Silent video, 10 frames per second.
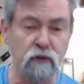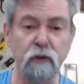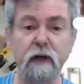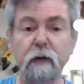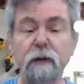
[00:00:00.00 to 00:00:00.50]

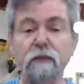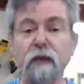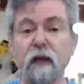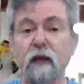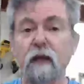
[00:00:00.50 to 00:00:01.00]
So anyway,
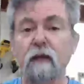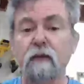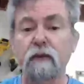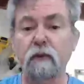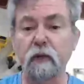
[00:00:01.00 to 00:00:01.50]

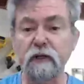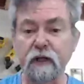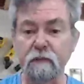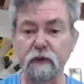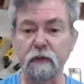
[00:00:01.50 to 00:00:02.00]
the
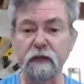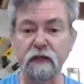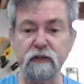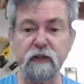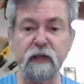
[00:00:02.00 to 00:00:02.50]
reason I'm doing
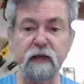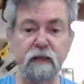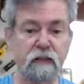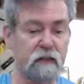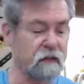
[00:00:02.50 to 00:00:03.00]
this
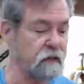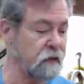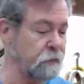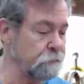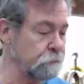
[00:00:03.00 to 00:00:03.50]
is
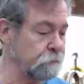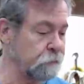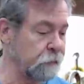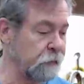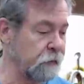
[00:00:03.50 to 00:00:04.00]

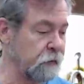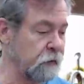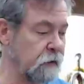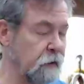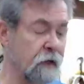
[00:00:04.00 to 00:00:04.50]

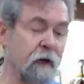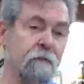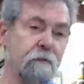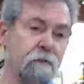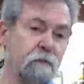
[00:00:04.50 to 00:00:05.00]

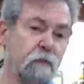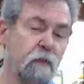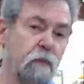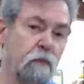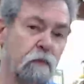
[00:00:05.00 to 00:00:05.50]
I'm
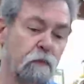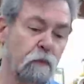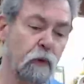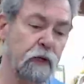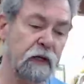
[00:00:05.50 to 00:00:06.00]

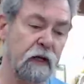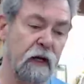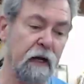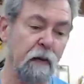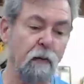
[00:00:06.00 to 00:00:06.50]
putting
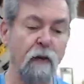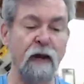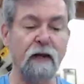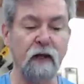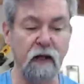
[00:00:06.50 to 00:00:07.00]
a
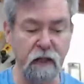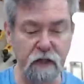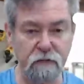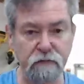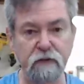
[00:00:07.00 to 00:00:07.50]
router
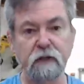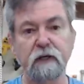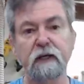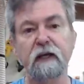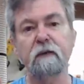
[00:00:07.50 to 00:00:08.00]
lift
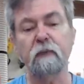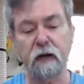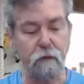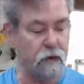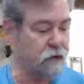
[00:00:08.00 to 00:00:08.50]
in
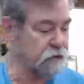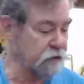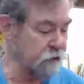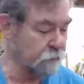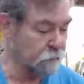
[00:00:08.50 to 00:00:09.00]
my router
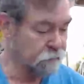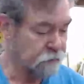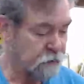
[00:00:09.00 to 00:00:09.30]
table,